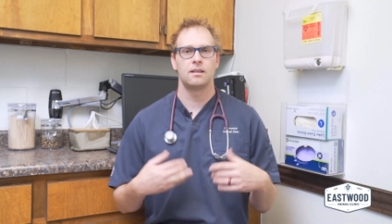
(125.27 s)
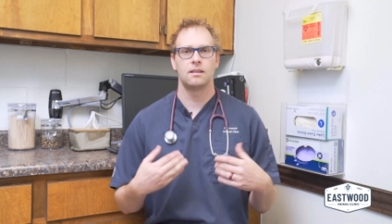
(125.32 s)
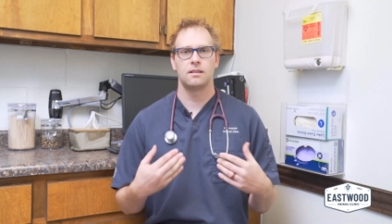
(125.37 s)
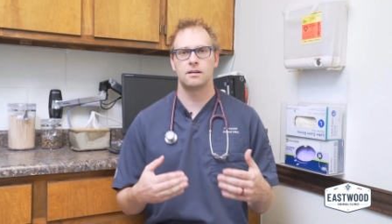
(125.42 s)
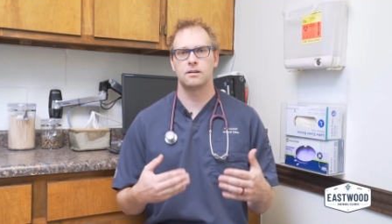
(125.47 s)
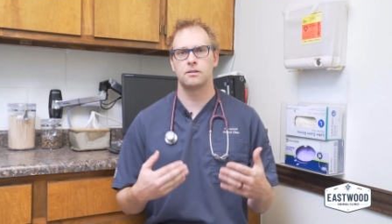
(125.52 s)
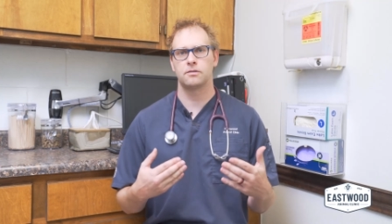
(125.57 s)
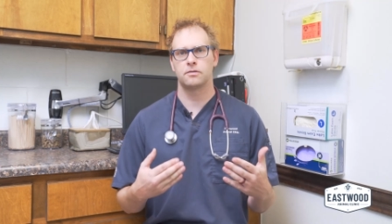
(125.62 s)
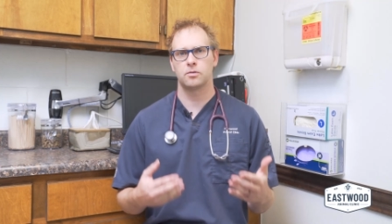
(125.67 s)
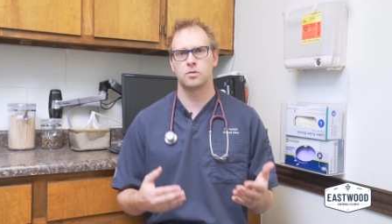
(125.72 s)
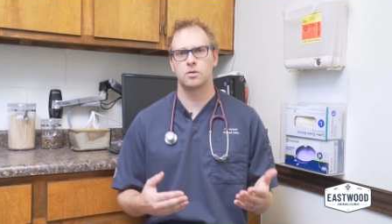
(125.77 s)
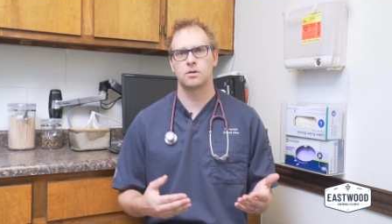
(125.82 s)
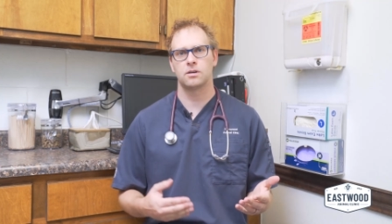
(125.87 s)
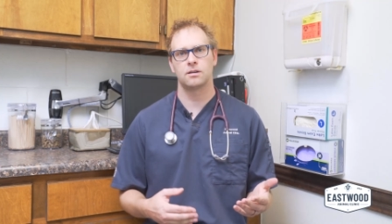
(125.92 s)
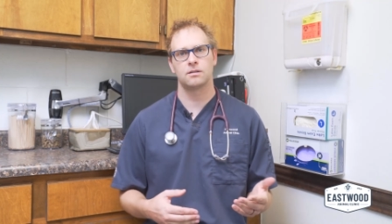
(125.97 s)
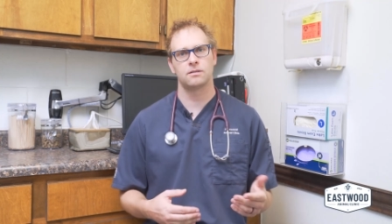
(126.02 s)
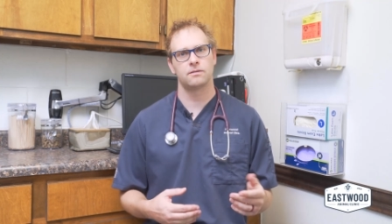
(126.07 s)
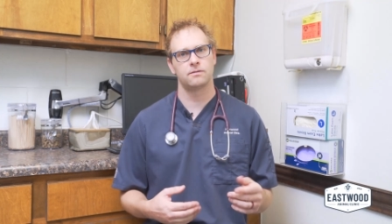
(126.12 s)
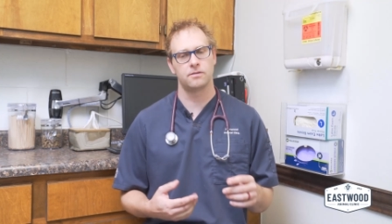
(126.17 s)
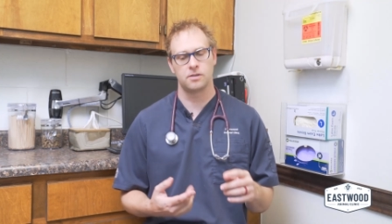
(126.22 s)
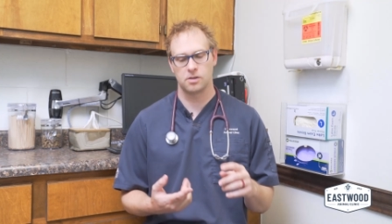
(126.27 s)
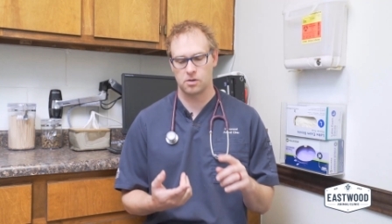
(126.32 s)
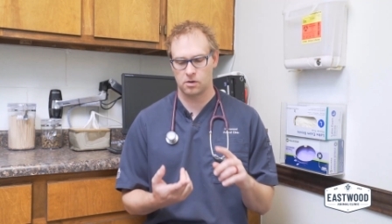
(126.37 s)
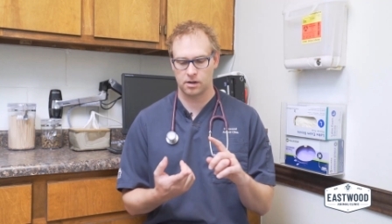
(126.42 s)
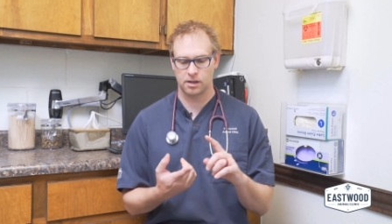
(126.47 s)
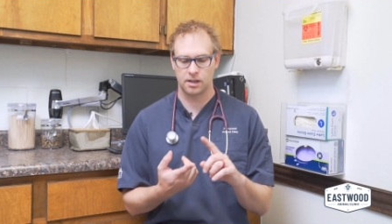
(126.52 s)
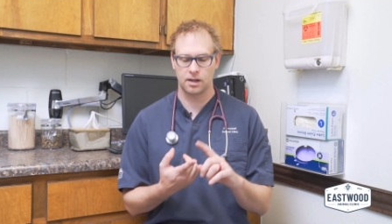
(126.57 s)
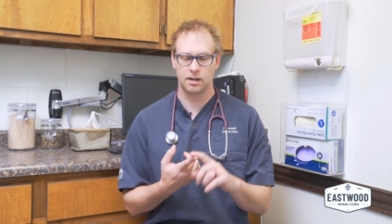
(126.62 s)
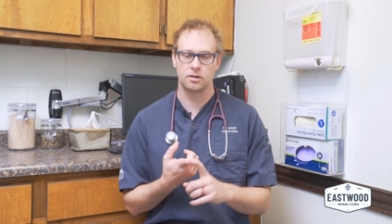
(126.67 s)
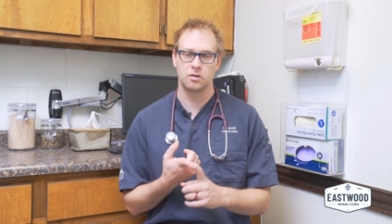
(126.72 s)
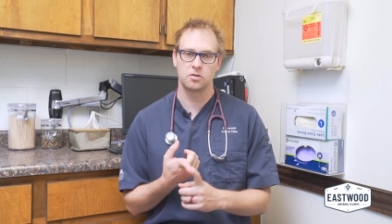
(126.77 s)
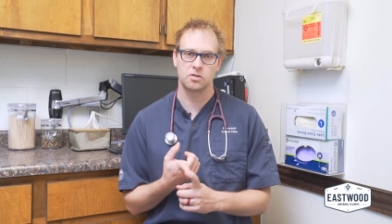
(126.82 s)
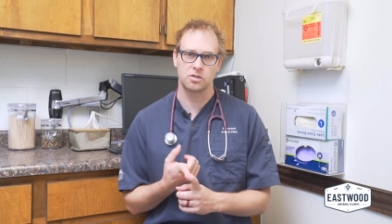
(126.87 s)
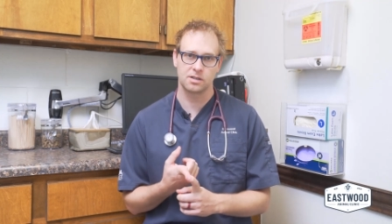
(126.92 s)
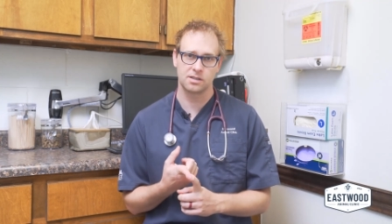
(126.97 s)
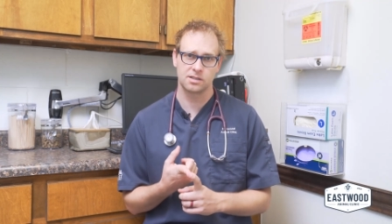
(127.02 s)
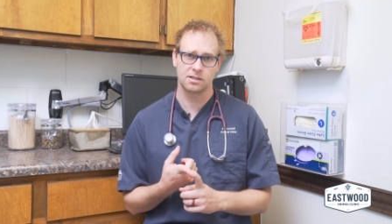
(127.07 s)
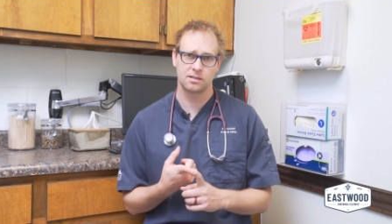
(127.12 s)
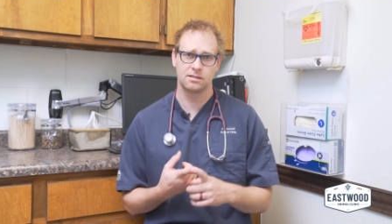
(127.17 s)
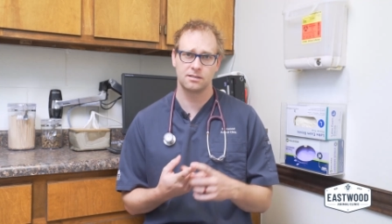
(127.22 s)
Therefore, you aren't getting
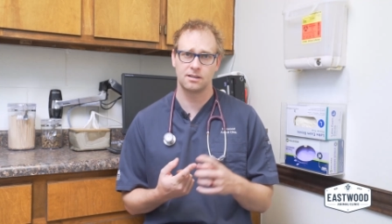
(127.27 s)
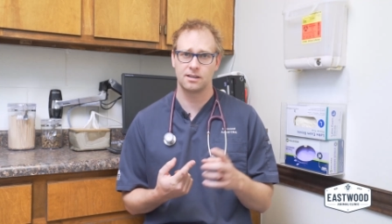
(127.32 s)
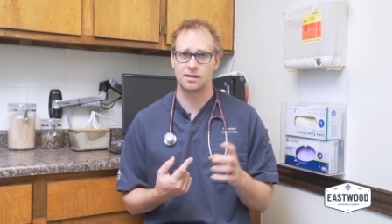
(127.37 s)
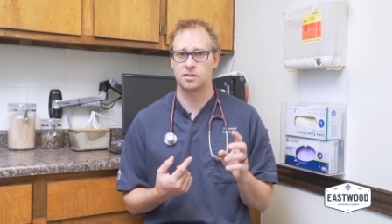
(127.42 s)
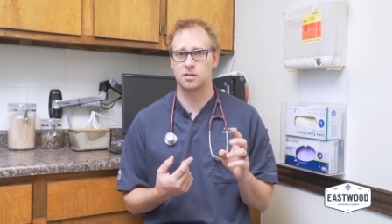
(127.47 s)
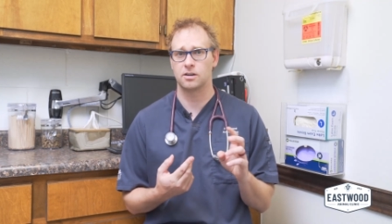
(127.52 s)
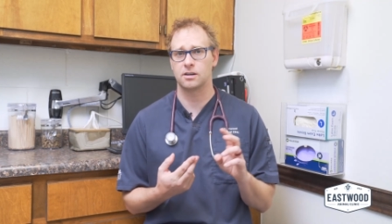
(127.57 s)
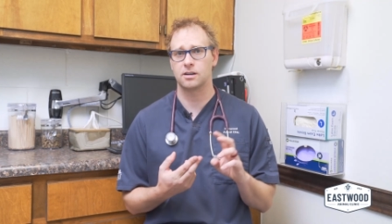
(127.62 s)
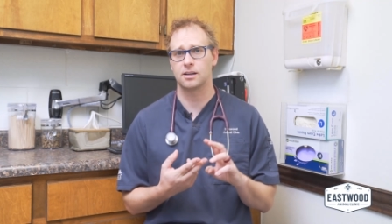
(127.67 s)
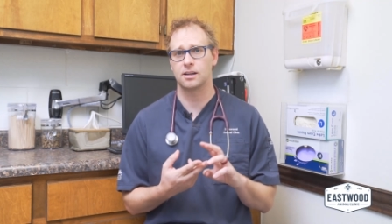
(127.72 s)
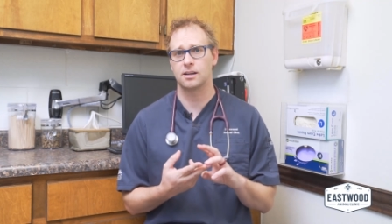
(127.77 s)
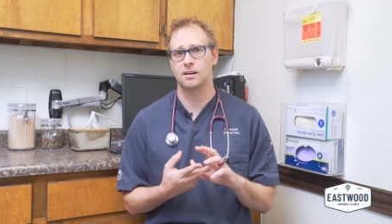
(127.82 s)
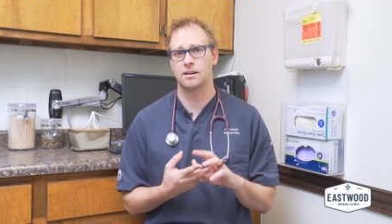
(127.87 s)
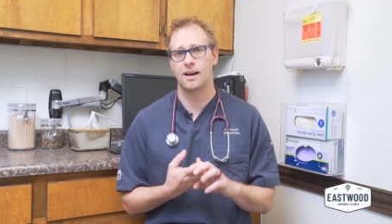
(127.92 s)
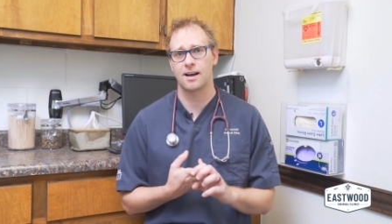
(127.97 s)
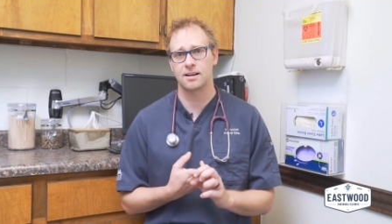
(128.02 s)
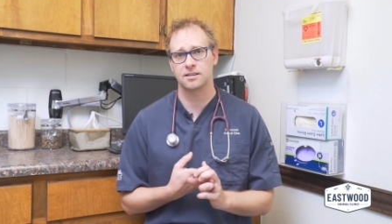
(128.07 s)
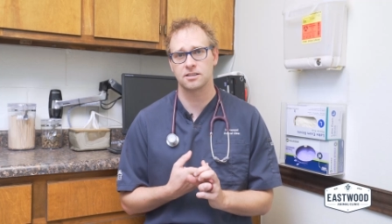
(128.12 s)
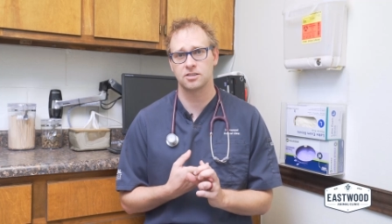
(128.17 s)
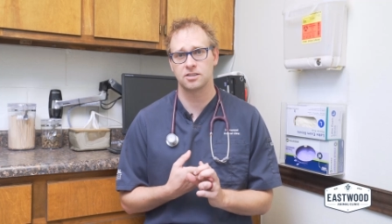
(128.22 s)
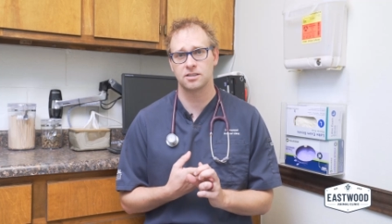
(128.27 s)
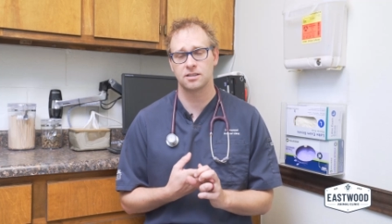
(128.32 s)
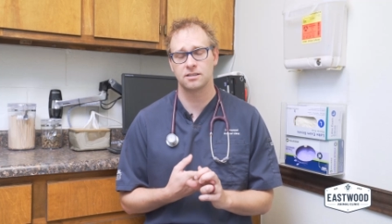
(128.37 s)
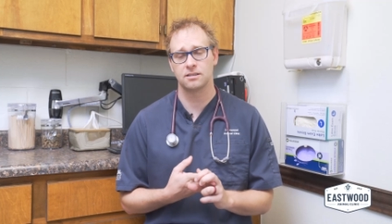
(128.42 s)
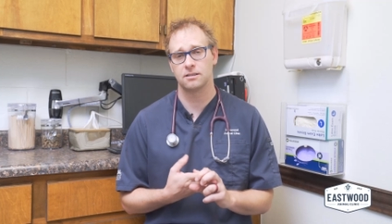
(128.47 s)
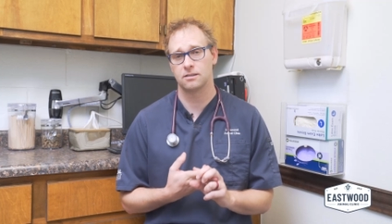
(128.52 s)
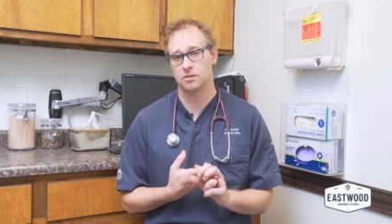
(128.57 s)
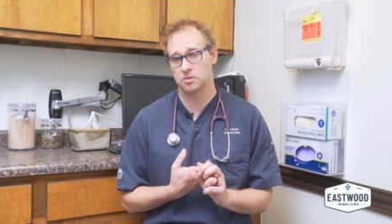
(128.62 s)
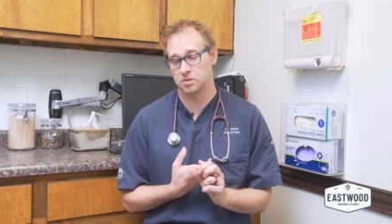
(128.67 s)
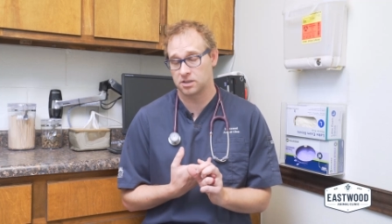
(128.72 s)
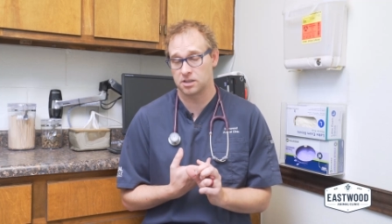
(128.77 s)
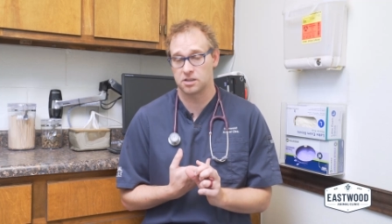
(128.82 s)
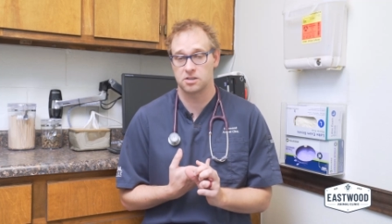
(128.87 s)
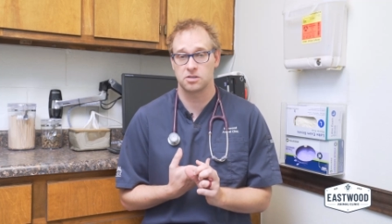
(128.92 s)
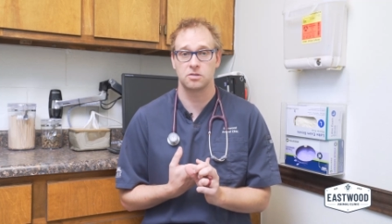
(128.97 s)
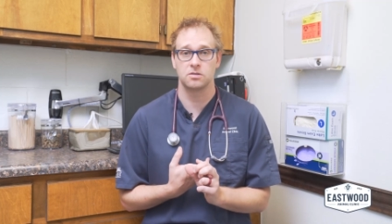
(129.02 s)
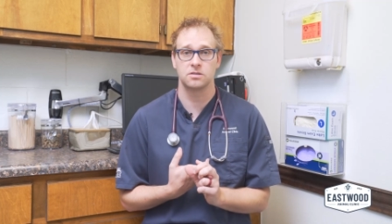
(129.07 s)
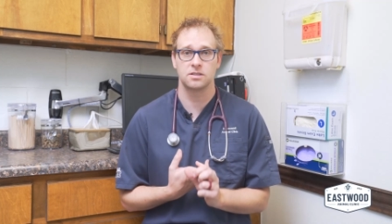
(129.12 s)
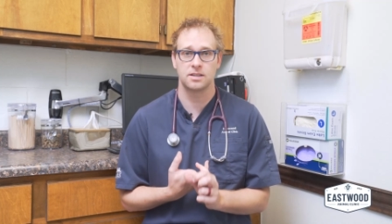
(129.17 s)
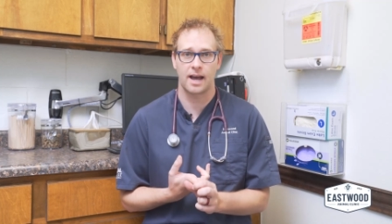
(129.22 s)
nutrition and you aren't getting oxygen, those
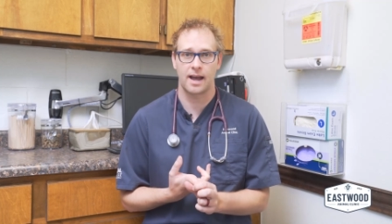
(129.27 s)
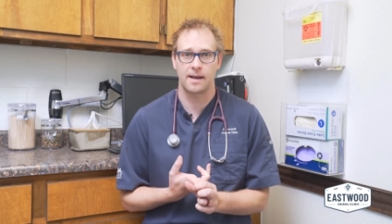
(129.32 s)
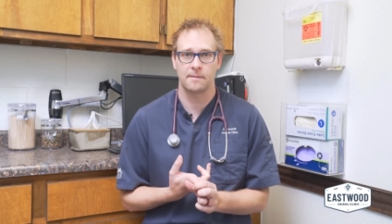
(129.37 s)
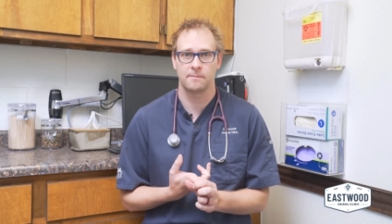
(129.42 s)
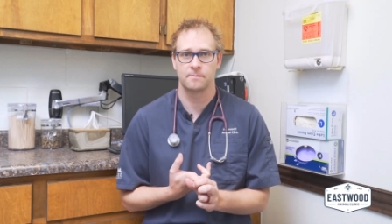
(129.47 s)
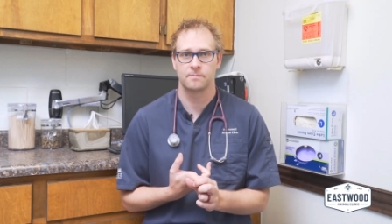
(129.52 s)
tissues die.